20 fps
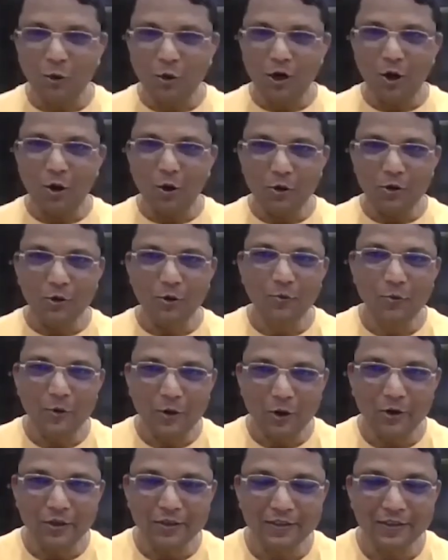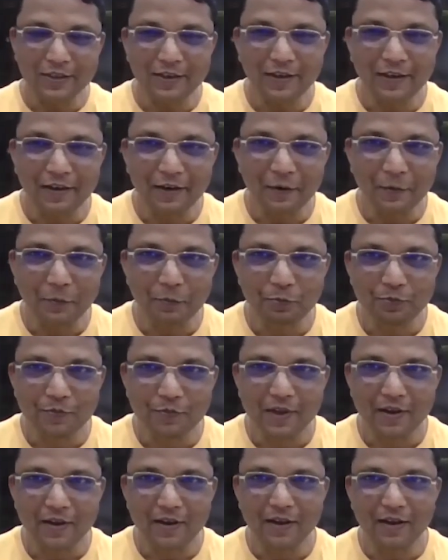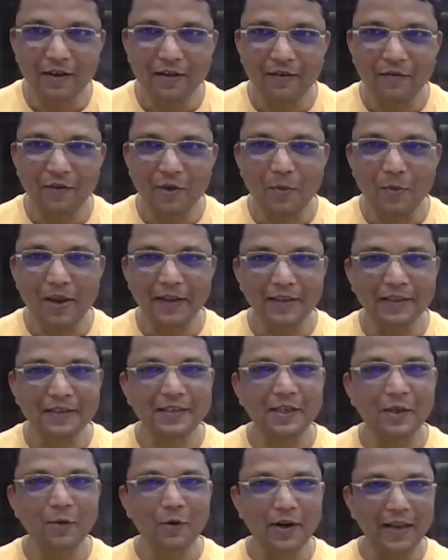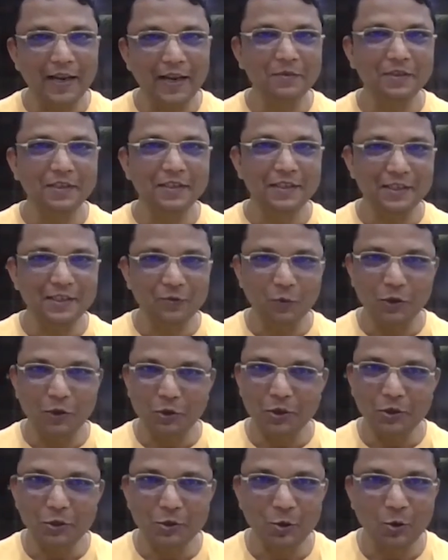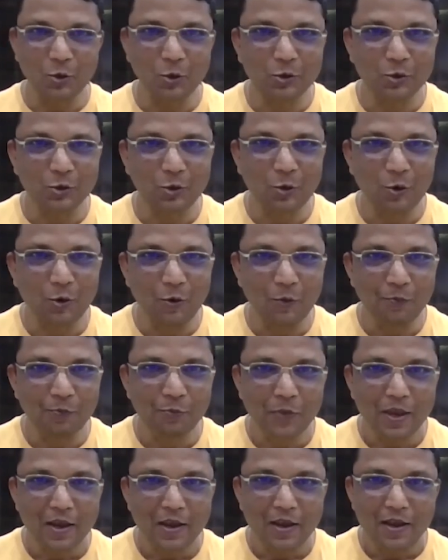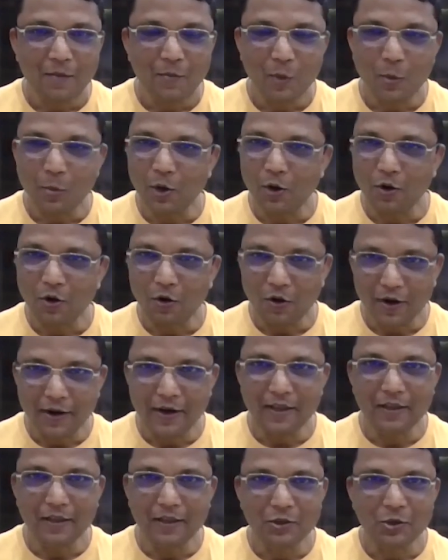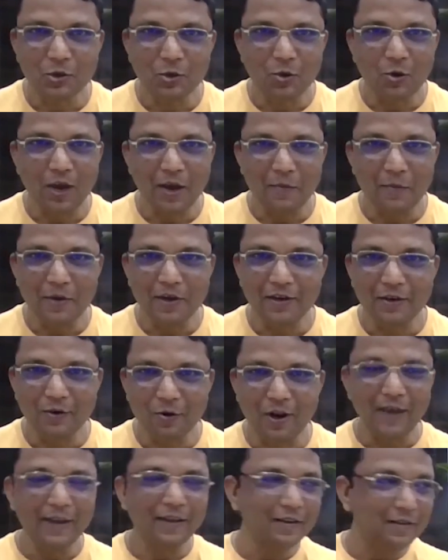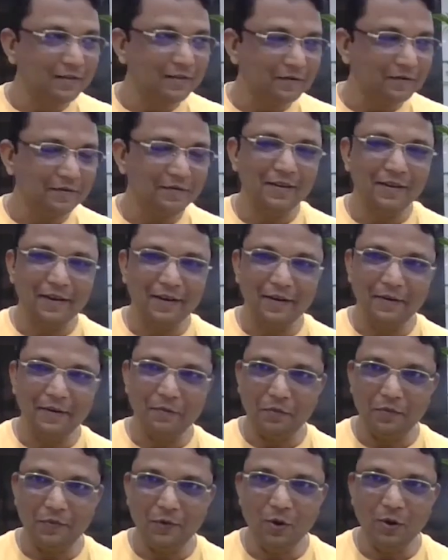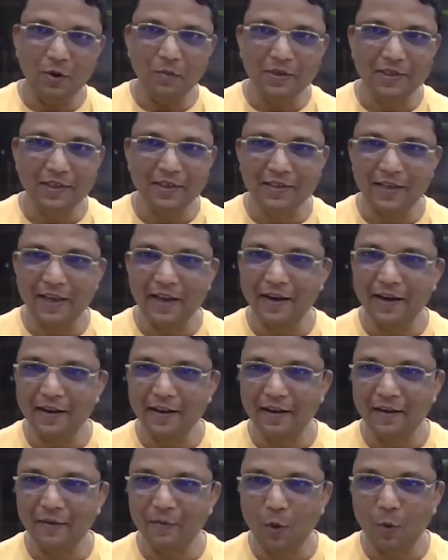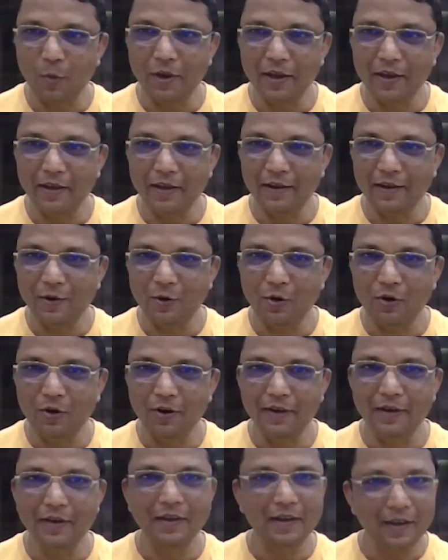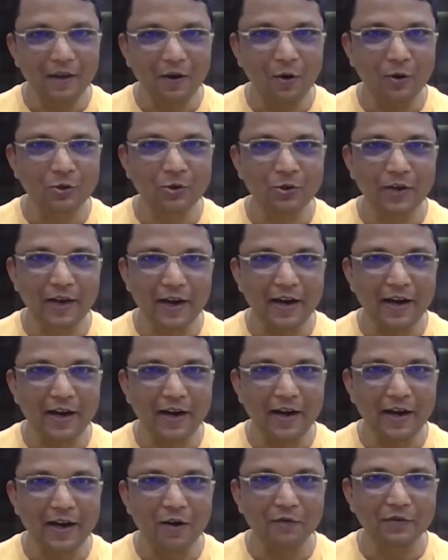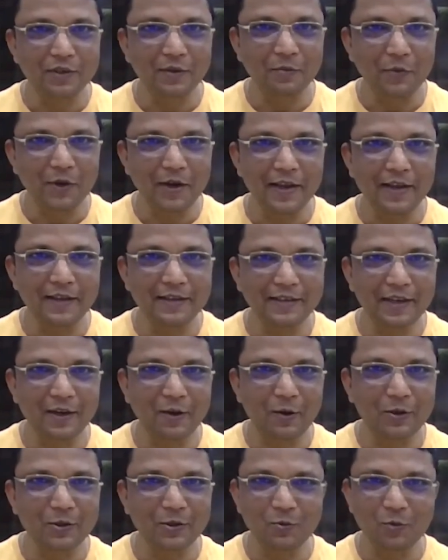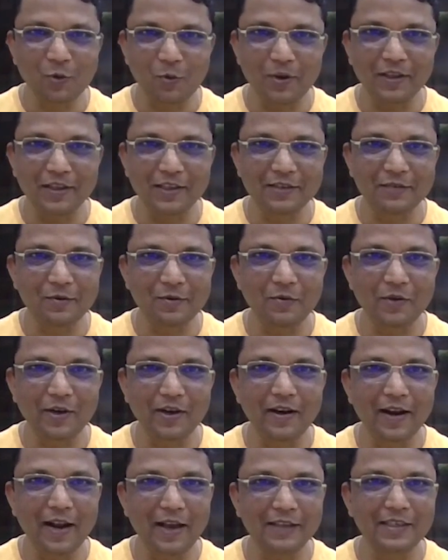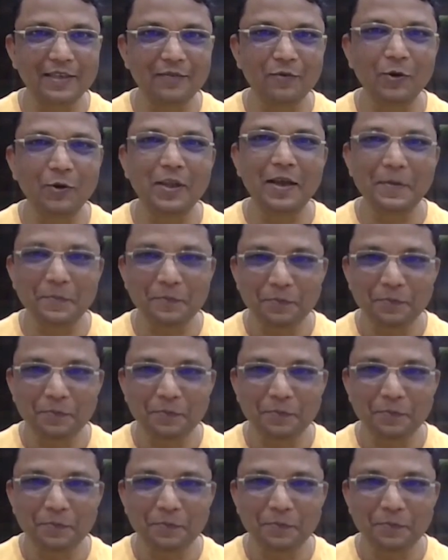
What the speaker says: now, because we are playing this in our Denimsandjeans virtual show, so people who are already in the show have been, doing business and probably, also tired of some meetings, and also probably this will be very relaxing for them,